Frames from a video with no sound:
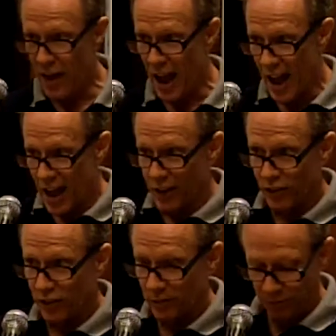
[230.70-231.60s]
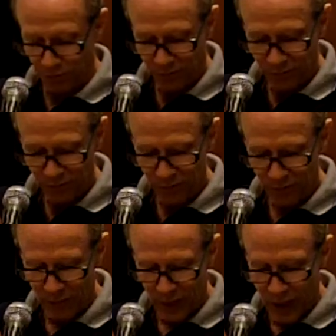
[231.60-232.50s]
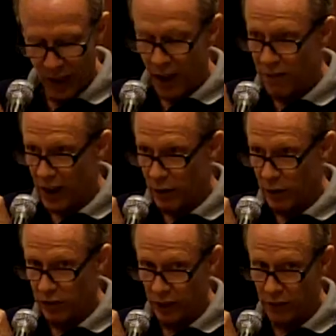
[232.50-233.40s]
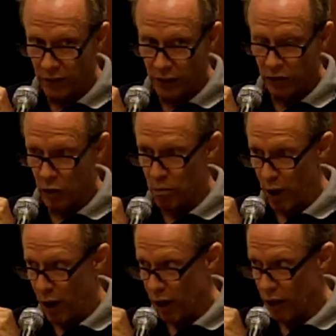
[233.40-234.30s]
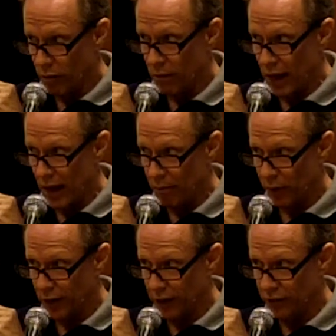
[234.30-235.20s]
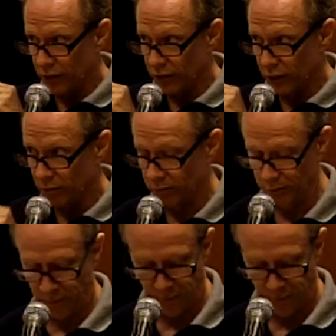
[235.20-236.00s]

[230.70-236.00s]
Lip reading: Phage, a virus that infects the Palm operating system.